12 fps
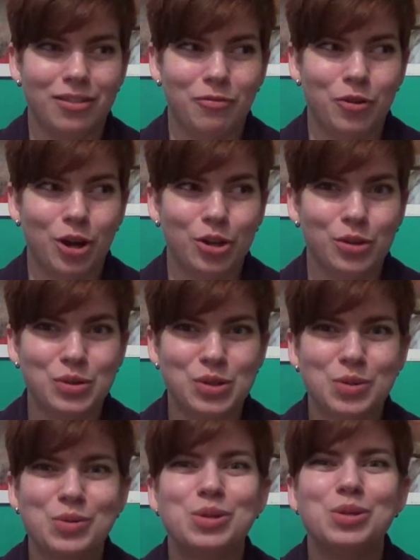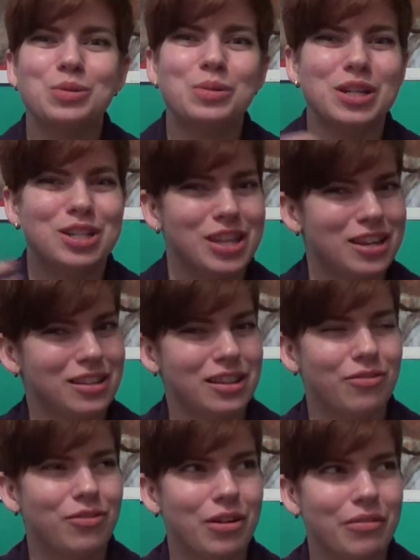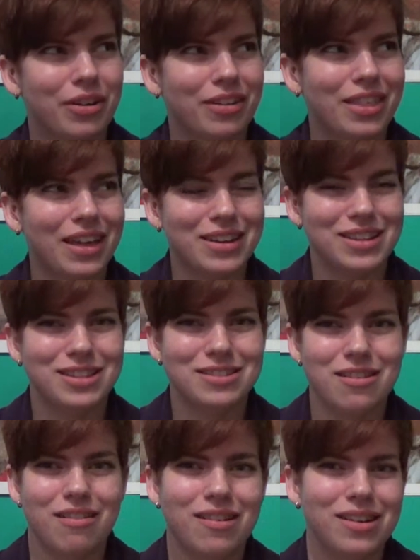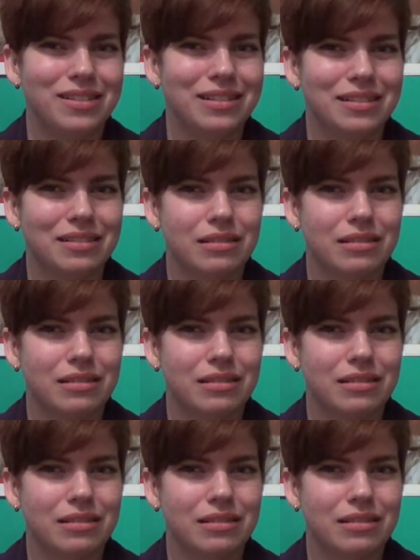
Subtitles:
for all those who do wish they could live forever, that it's not